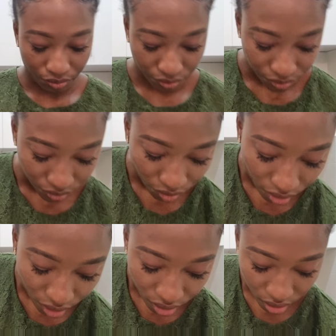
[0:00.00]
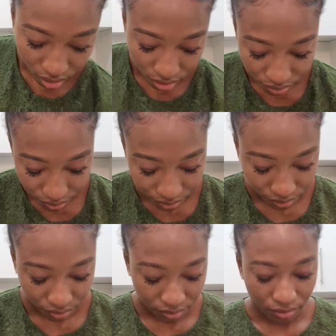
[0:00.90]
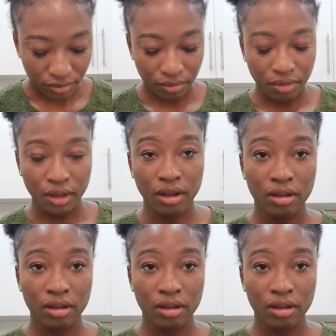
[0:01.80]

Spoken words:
[no speech]